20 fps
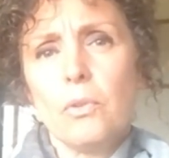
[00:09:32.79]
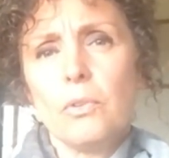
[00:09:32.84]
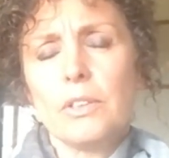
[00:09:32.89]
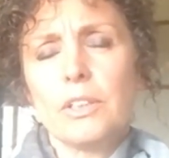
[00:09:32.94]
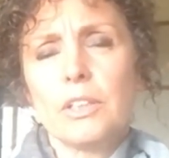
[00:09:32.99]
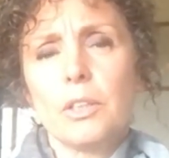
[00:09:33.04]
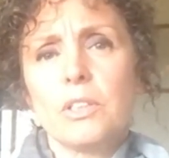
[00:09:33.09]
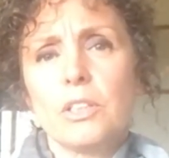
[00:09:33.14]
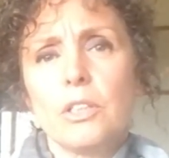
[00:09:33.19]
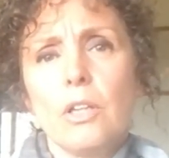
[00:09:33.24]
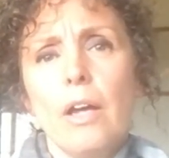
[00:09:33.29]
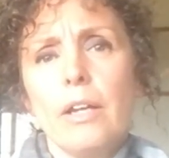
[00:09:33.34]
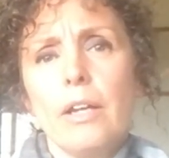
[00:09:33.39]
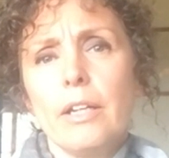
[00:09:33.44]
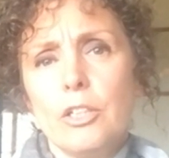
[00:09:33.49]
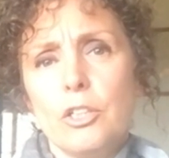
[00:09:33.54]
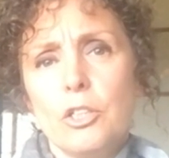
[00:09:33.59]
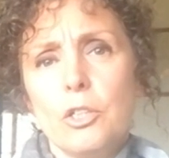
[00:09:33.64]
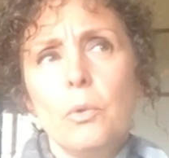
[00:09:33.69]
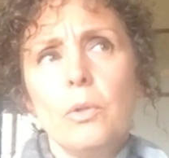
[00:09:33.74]
and so it's not
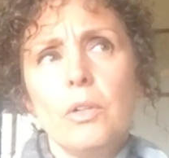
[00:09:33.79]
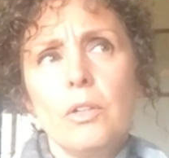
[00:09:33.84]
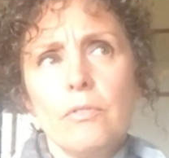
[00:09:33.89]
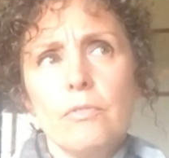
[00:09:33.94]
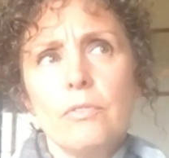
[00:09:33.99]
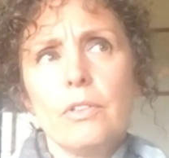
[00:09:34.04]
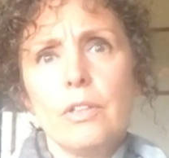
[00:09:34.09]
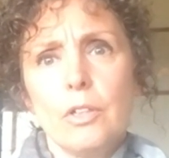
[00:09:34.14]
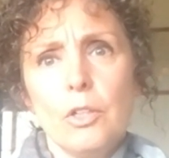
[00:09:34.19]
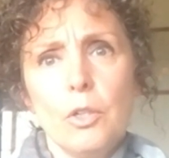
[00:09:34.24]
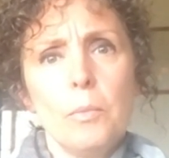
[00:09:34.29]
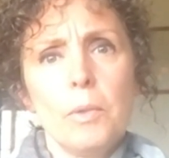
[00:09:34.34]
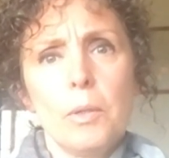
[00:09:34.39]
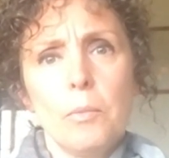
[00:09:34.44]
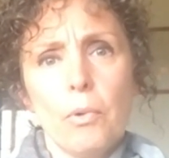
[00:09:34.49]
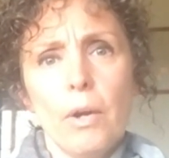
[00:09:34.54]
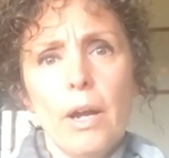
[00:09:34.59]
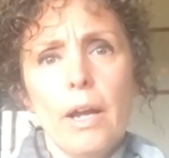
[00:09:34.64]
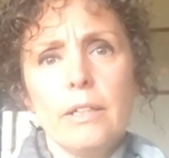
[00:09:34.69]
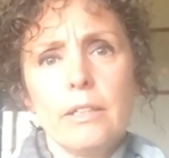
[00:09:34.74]
intuitive to the human
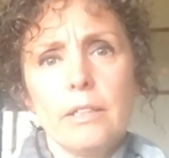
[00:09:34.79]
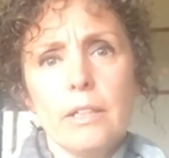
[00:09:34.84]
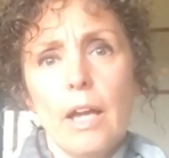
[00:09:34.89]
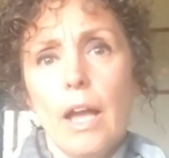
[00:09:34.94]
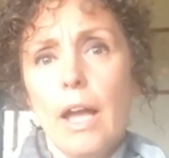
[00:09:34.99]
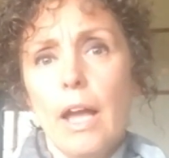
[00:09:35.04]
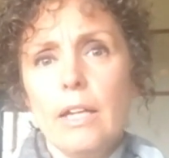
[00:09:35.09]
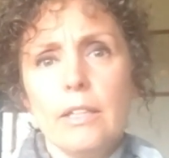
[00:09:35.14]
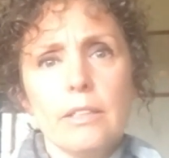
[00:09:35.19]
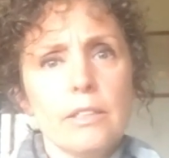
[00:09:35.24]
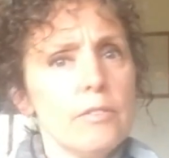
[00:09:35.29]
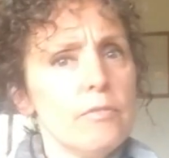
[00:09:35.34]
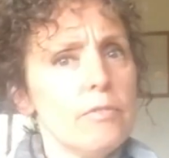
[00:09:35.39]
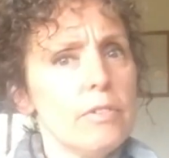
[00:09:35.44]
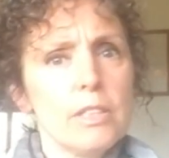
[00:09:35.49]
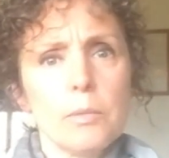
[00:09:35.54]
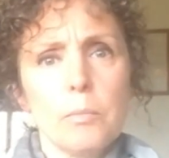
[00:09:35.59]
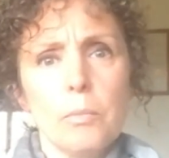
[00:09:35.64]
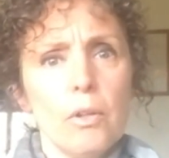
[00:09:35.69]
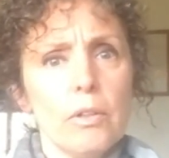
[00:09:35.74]
brain to, hey, it's
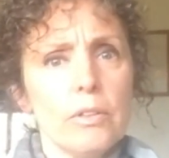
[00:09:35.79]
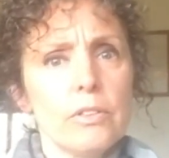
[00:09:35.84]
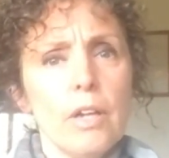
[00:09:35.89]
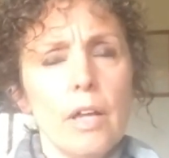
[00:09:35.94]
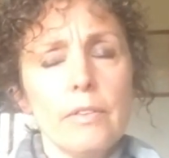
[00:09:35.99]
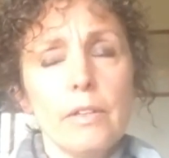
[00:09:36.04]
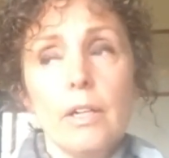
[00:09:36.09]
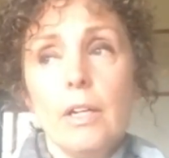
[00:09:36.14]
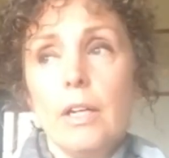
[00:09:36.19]
invisible, it's not.